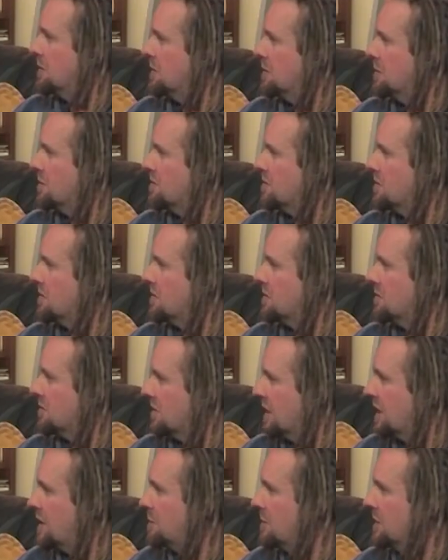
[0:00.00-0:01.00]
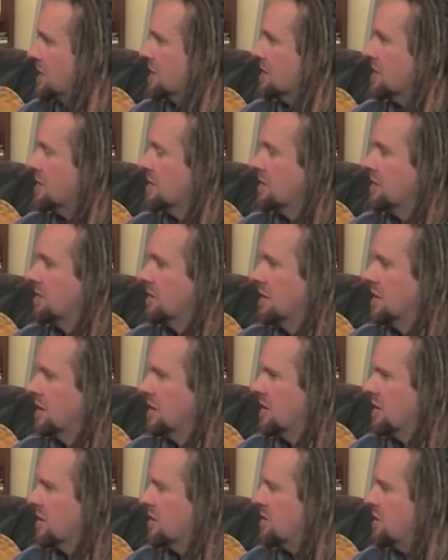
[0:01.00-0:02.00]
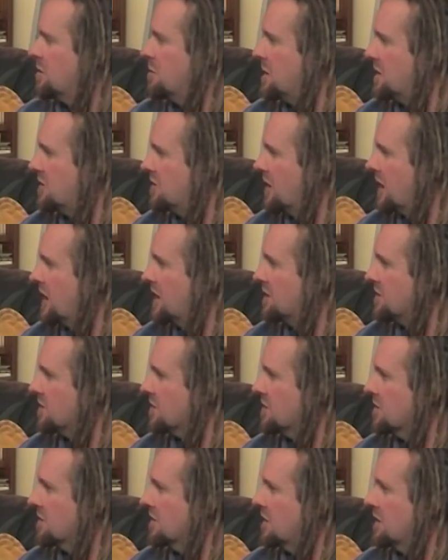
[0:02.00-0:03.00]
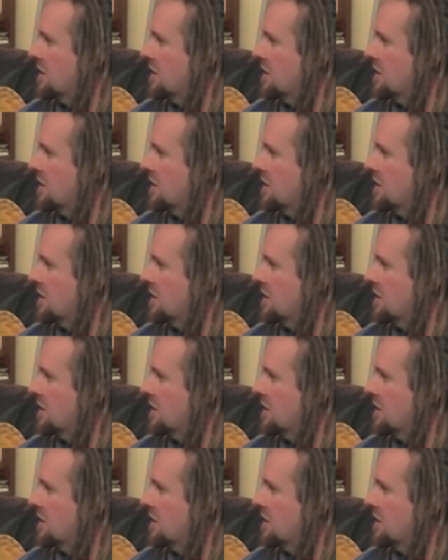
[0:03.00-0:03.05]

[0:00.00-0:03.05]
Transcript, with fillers: when I was sleeping and you seen me change.